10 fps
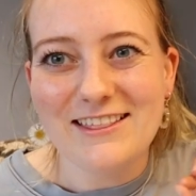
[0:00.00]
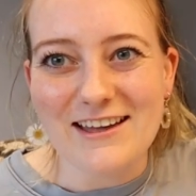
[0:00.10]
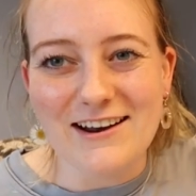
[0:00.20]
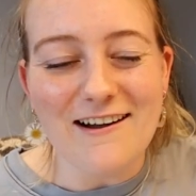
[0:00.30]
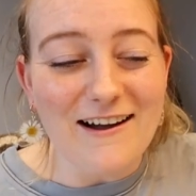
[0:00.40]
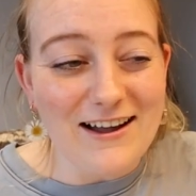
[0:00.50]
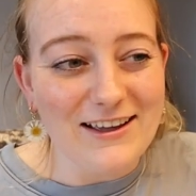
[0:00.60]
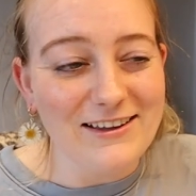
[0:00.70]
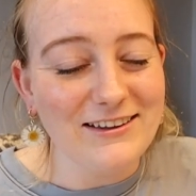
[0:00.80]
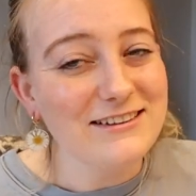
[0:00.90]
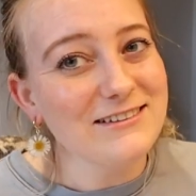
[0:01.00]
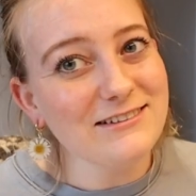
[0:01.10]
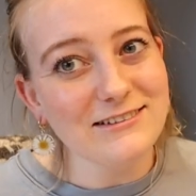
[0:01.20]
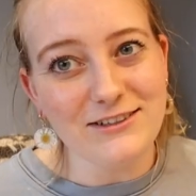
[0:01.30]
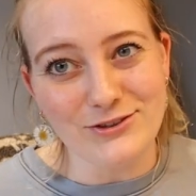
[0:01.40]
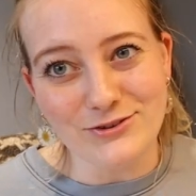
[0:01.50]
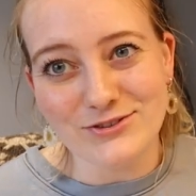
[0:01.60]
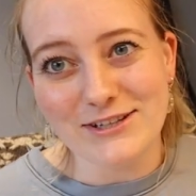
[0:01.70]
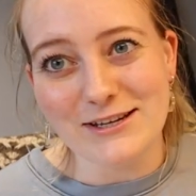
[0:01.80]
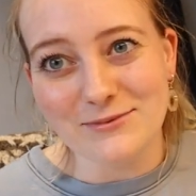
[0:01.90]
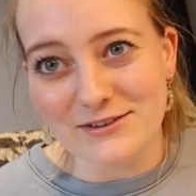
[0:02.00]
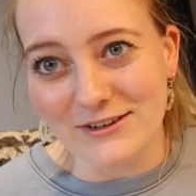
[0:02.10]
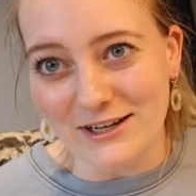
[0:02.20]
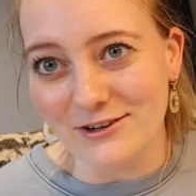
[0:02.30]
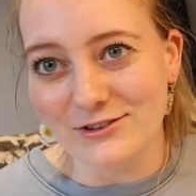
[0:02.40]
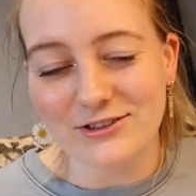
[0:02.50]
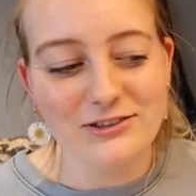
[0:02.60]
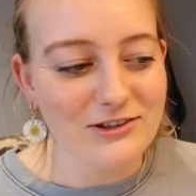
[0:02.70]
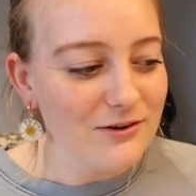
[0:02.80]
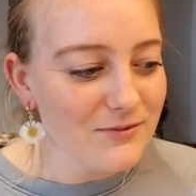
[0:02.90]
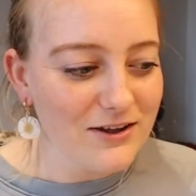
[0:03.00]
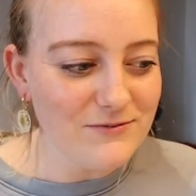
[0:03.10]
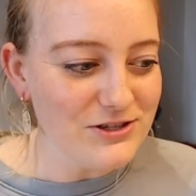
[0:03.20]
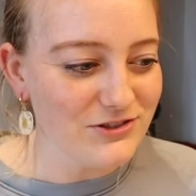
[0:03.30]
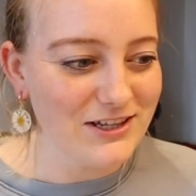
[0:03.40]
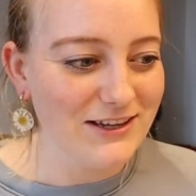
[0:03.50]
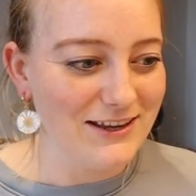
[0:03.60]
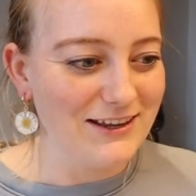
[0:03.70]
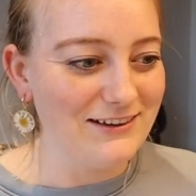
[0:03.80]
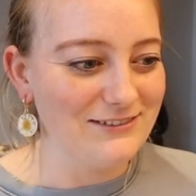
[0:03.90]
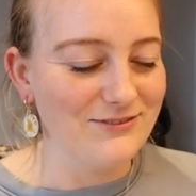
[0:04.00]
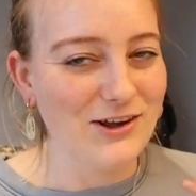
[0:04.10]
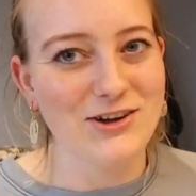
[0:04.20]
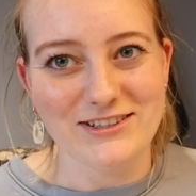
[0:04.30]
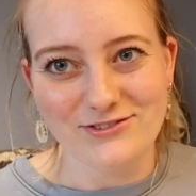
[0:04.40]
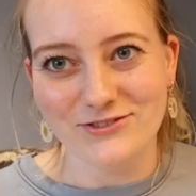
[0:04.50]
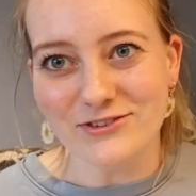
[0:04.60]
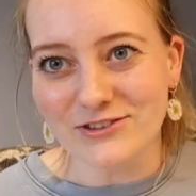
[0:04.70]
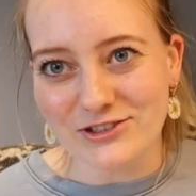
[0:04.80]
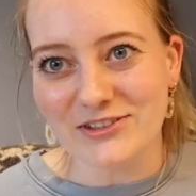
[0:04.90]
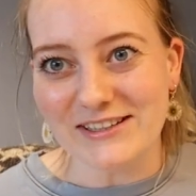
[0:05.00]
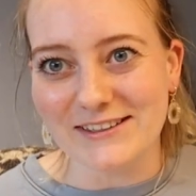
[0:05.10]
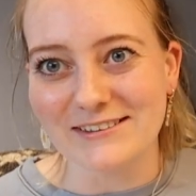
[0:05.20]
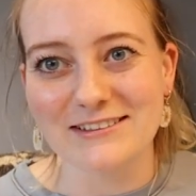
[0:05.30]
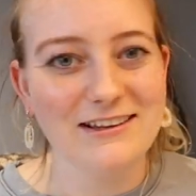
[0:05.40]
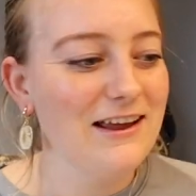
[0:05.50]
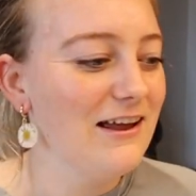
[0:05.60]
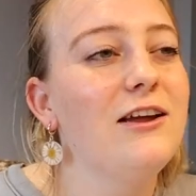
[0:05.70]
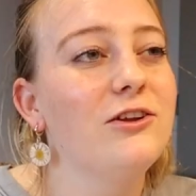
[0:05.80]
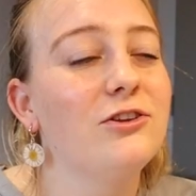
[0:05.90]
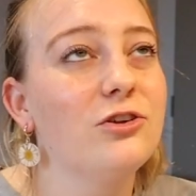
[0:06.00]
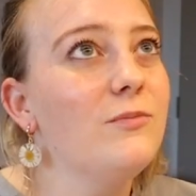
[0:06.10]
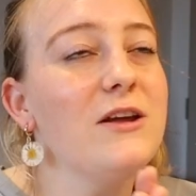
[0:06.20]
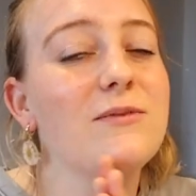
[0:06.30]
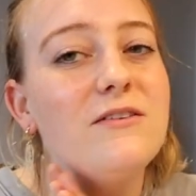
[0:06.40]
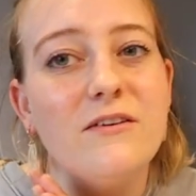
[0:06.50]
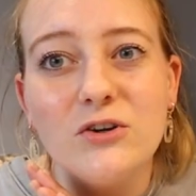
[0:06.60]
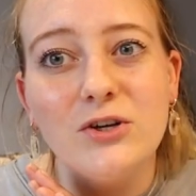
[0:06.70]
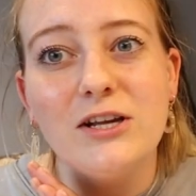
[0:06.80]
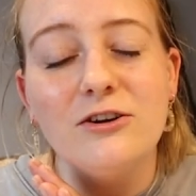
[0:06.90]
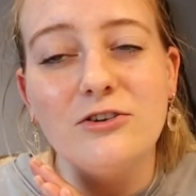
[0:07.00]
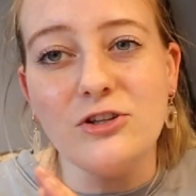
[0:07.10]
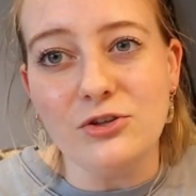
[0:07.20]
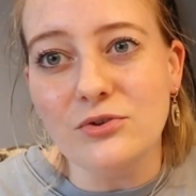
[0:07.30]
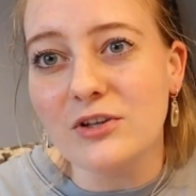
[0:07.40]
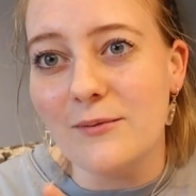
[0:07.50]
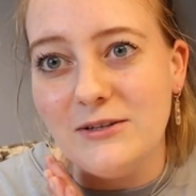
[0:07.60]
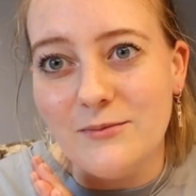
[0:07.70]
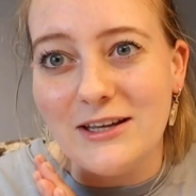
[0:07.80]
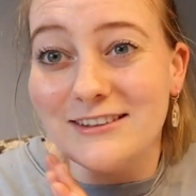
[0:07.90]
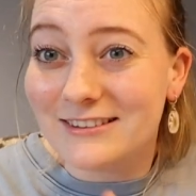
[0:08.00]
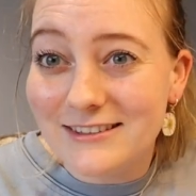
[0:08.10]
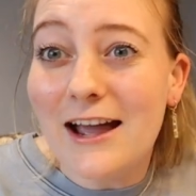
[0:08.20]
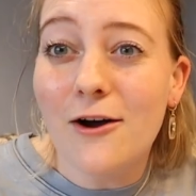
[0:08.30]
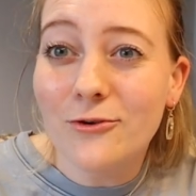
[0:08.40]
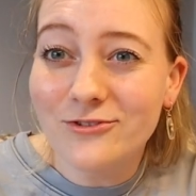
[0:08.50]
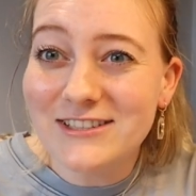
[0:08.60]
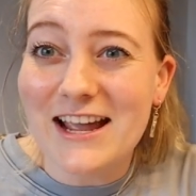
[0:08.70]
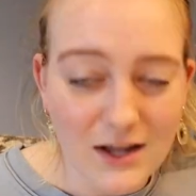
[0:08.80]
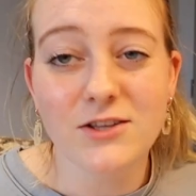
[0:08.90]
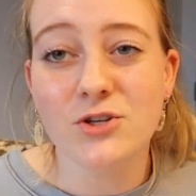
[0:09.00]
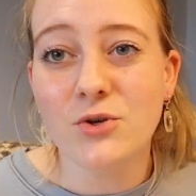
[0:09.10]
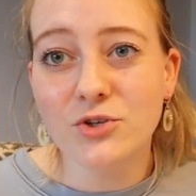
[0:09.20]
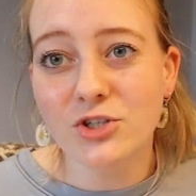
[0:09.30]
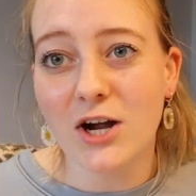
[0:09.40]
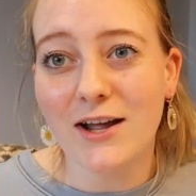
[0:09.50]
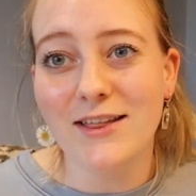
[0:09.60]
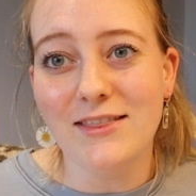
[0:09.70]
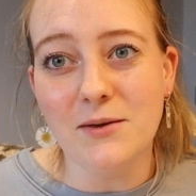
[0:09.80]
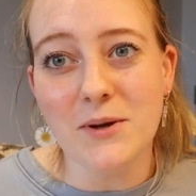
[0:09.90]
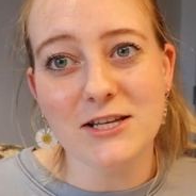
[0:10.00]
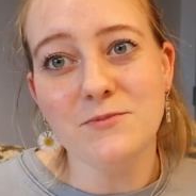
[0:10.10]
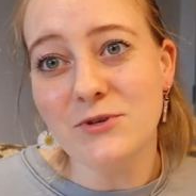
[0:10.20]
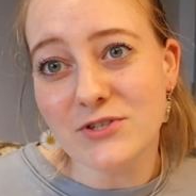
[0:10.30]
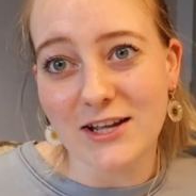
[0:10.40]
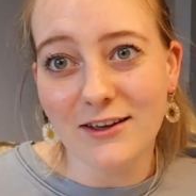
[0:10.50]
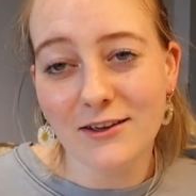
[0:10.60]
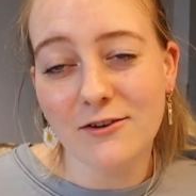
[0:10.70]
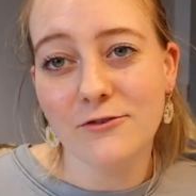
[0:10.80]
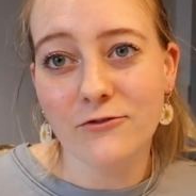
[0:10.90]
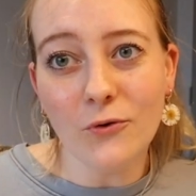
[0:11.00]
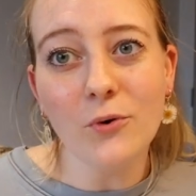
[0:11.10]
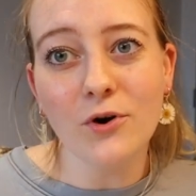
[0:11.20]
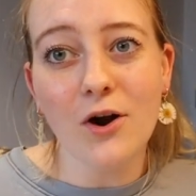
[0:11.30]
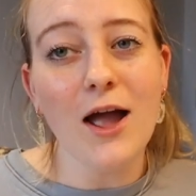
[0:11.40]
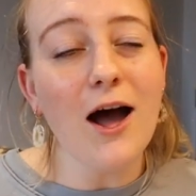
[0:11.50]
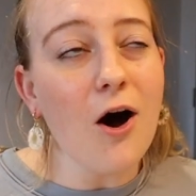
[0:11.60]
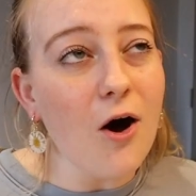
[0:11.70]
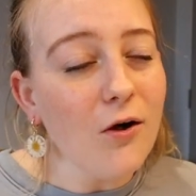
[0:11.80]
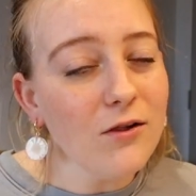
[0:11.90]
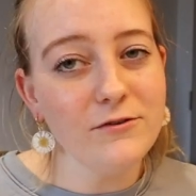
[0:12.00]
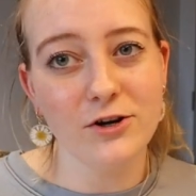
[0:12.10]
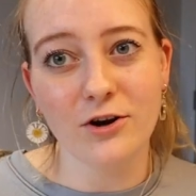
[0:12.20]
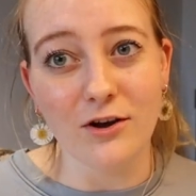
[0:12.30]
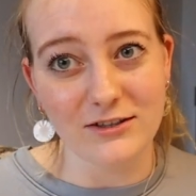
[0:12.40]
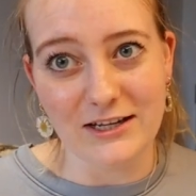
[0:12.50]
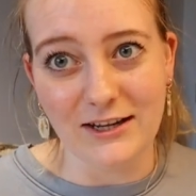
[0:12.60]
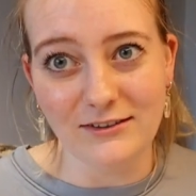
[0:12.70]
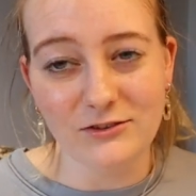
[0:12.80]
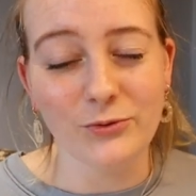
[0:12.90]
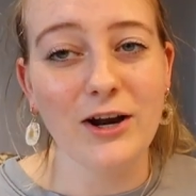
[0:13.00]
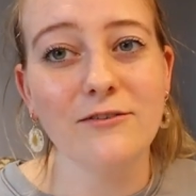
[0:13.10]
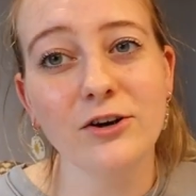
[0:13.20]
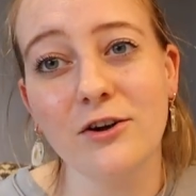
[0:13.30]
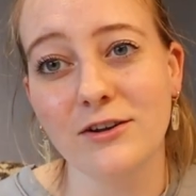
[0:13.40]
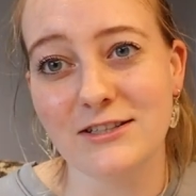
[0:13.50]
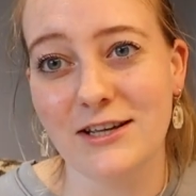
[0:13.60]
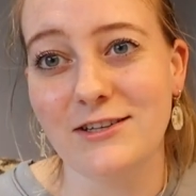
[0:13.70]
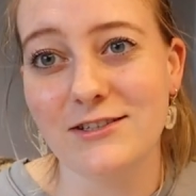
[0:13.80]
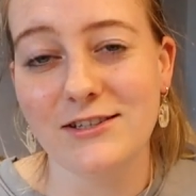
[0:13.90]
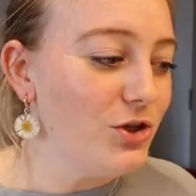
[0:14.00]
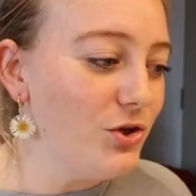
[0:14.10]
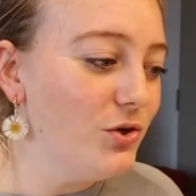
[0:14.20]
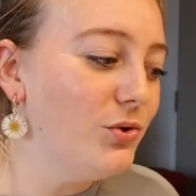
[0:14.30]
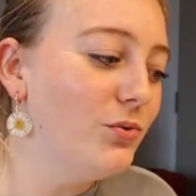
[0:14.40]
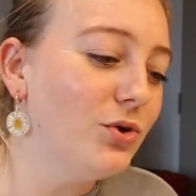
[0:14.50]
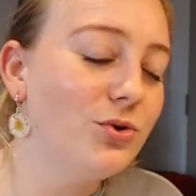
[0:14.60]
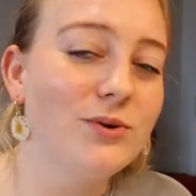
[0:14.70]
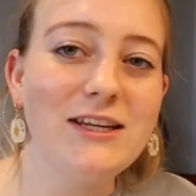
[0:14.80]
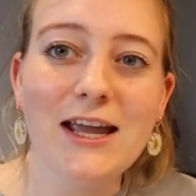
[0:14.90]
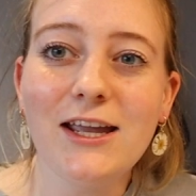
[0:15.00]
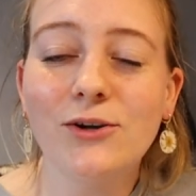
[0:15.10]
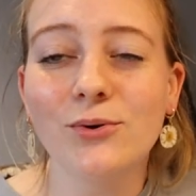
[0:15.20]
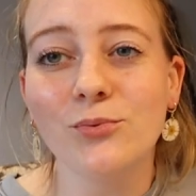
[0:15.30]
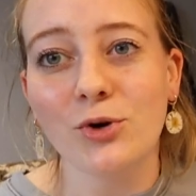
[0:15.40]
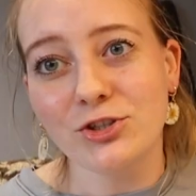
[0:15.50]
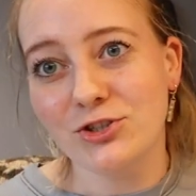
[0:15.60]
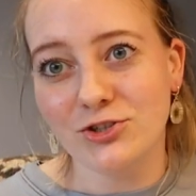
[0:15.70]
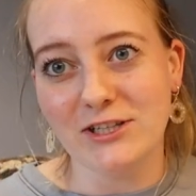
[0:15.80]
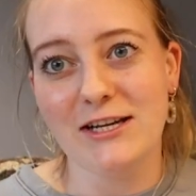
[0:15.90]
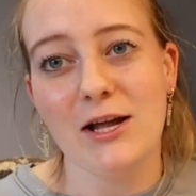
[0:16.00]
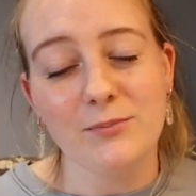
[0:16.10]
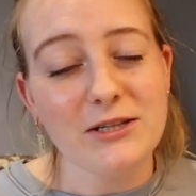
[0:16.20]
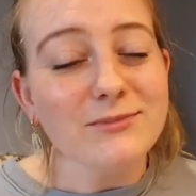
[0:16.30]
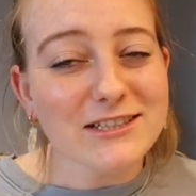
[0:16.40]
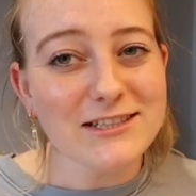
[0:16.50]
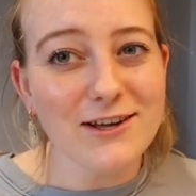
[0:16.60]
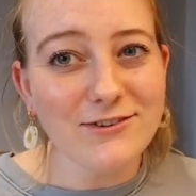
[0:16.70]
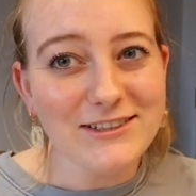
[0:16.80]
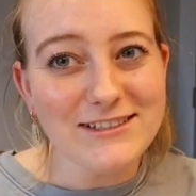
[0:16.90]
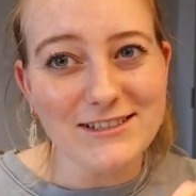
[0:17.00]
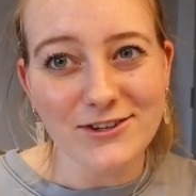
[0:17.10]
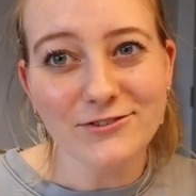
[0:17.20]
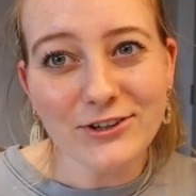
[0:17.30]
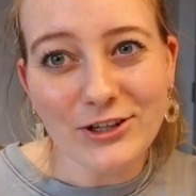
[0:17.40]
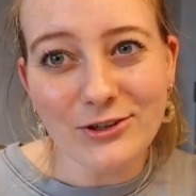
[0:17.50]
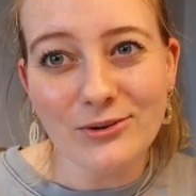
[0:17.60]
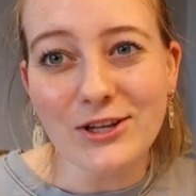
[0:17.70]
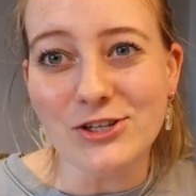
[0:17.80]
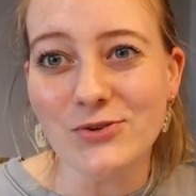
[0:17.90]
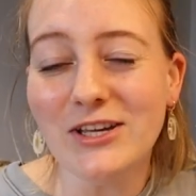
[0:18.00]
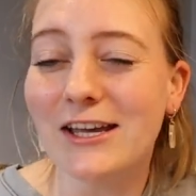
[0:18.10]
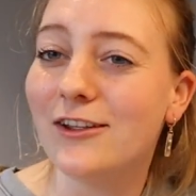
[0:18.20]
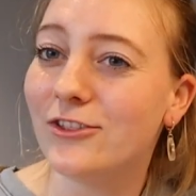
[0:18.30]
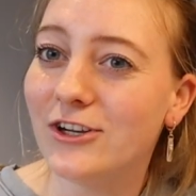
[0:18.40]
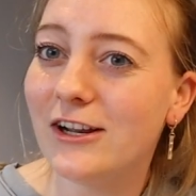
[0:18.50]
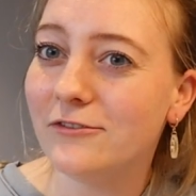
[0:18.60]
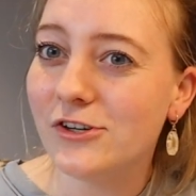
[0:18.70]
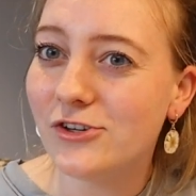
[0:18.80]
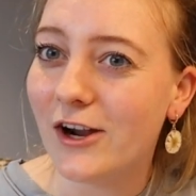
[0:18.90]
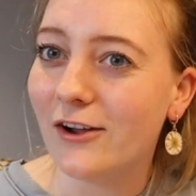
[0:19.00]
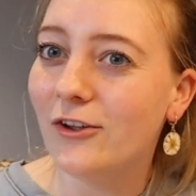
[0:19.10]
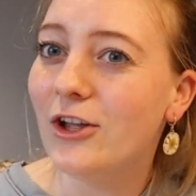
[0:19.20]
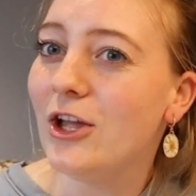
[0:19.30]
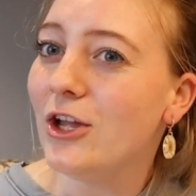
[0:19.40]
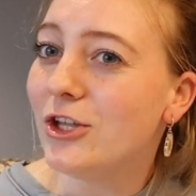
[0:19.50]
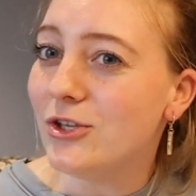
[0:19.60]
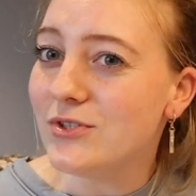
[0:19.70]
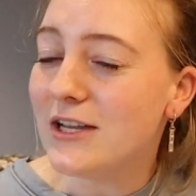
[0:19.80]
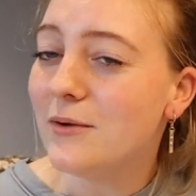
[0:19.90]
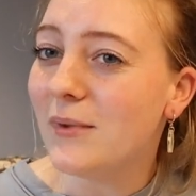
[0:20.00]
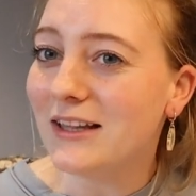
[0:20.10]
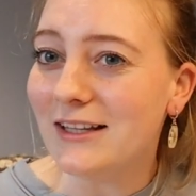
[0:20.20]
that I consistently use in my videos. Some I've been using in my content for over 2 years. So many of my favorite creators use Epidemic Sound. So you can try the best music for all of your content. Whatever content you create or want to create, Epidemic Sound is there for you, and you can get a 30-day free trial using my